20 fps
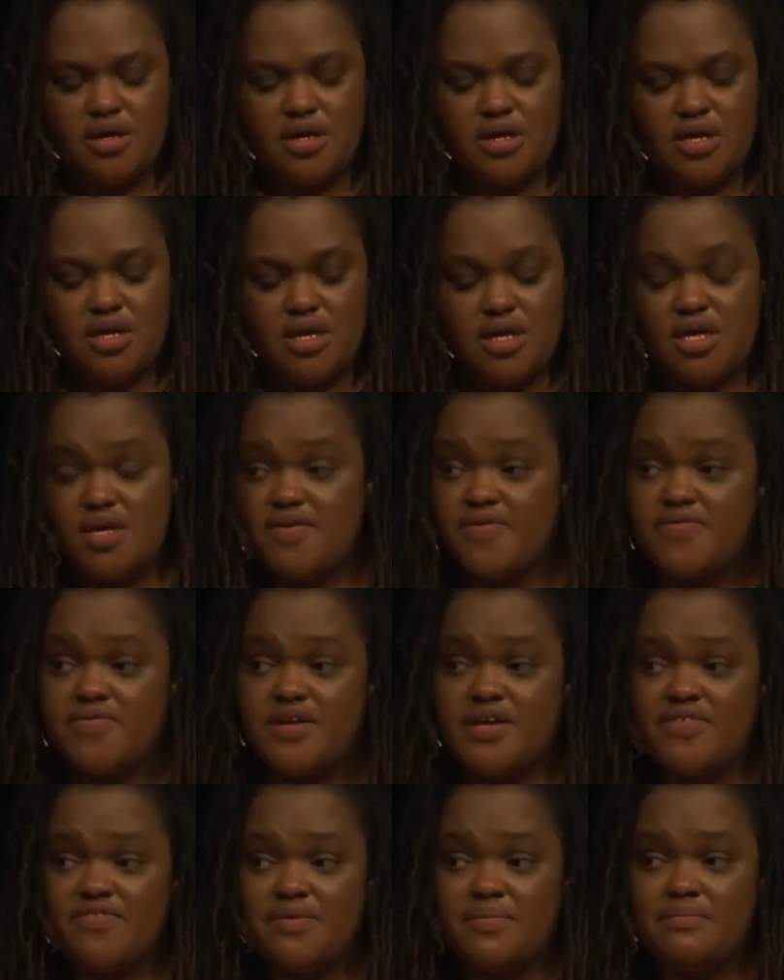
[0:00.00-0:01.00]
If
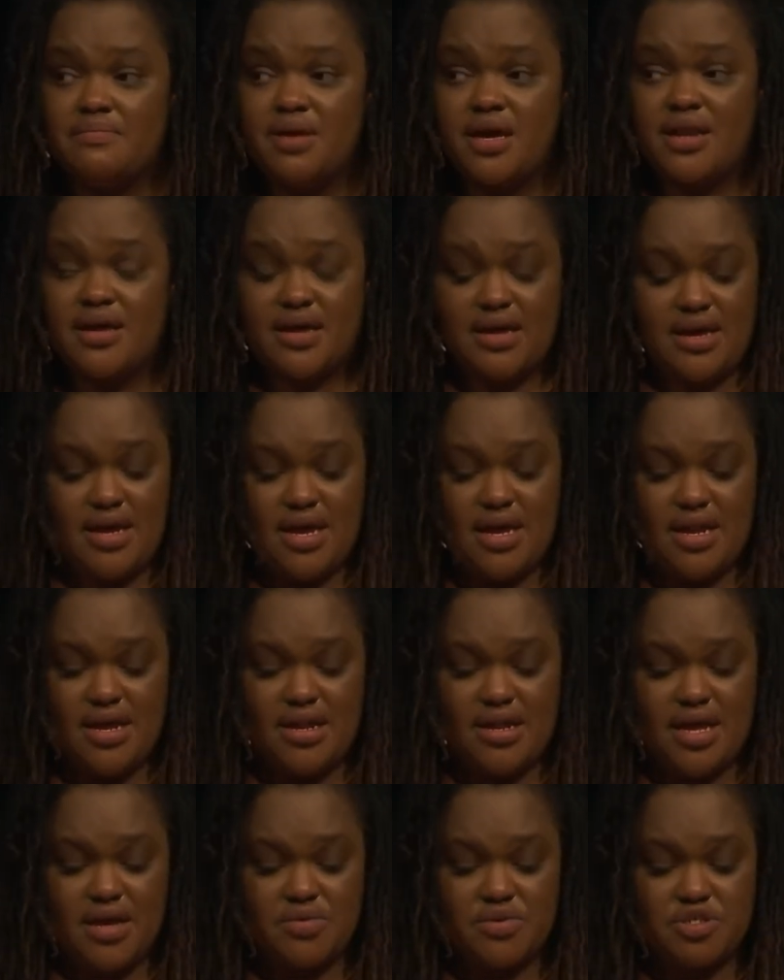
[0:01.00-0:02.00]
even medicated,
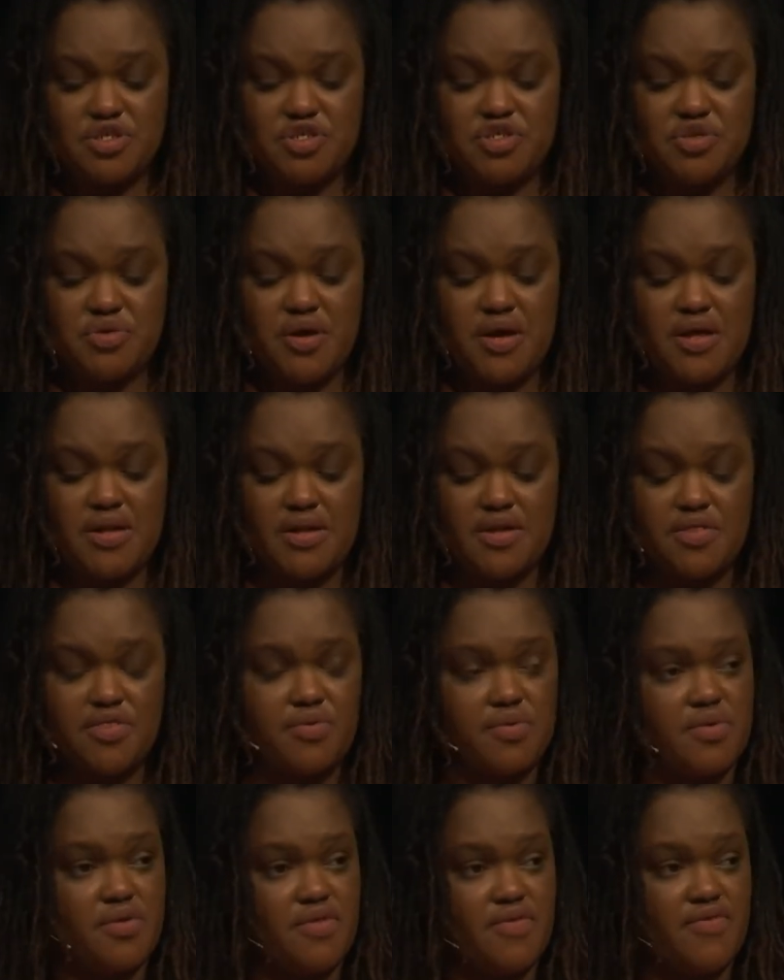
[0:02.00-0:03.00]
I was struggling
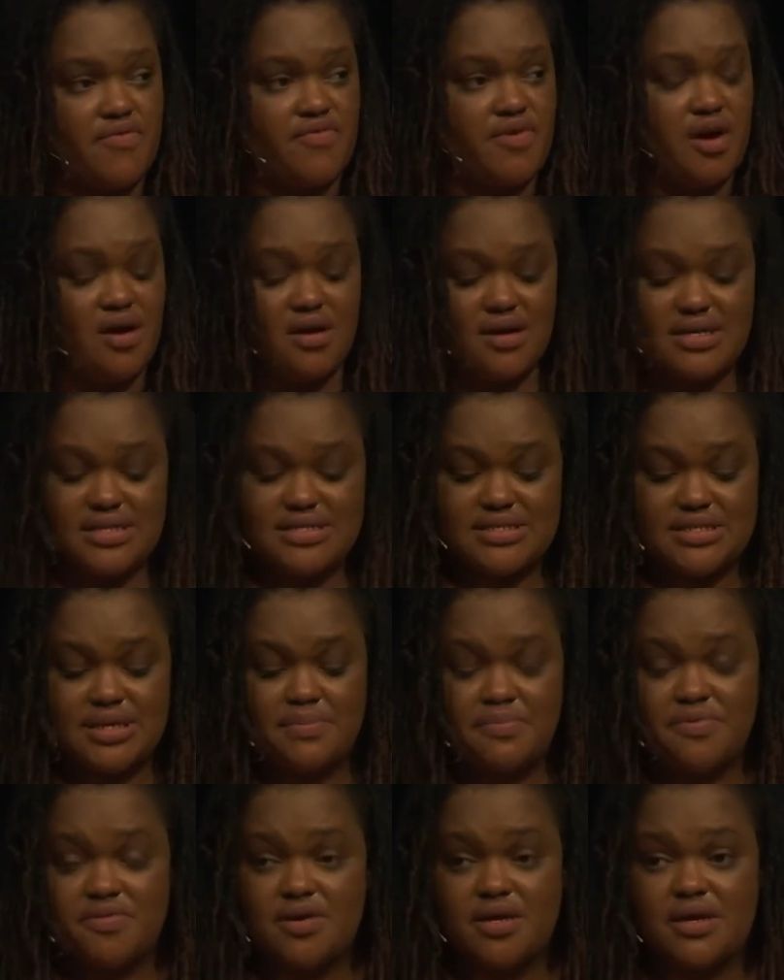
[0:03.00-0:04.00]
through the fog,
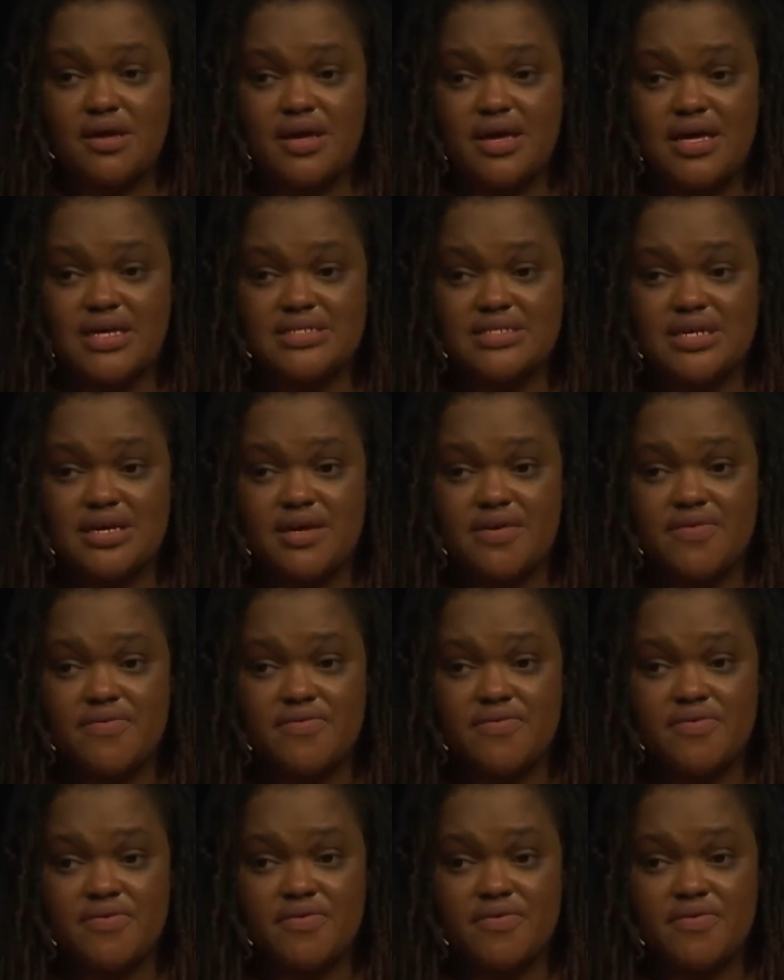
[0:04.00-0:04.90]
something had to give.